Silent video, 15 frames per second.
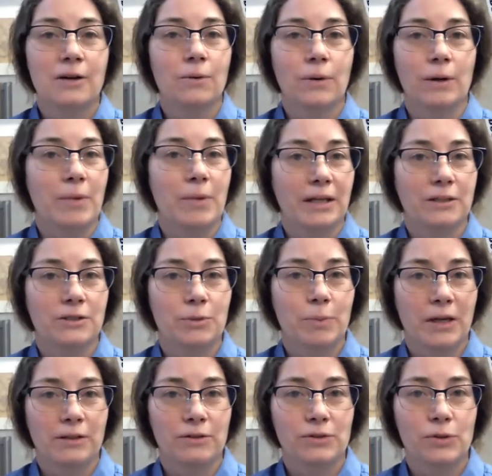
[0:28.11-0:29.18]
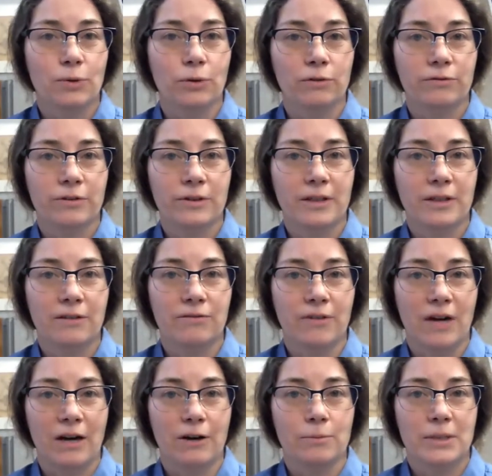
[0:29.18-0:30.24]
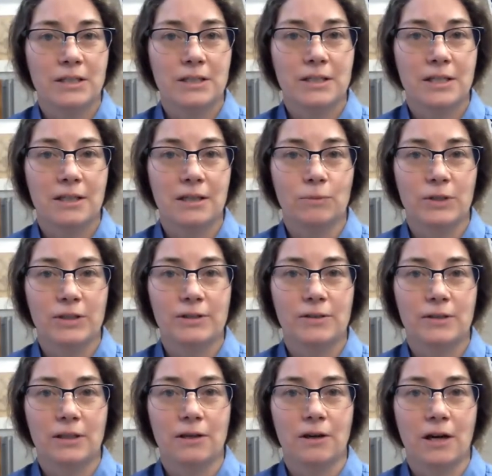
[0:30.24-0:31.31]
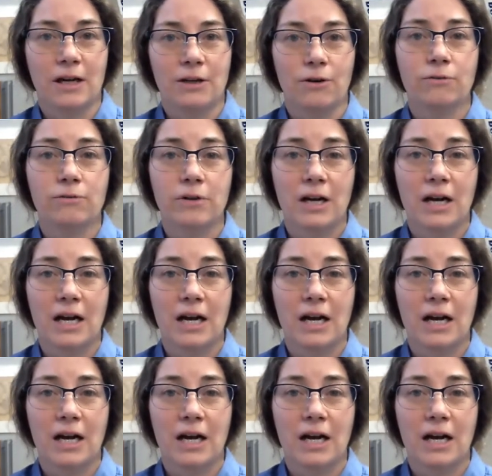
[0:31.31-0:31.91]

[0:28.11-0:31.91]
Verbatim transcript: We're managed by the School for the Environment and we sit on over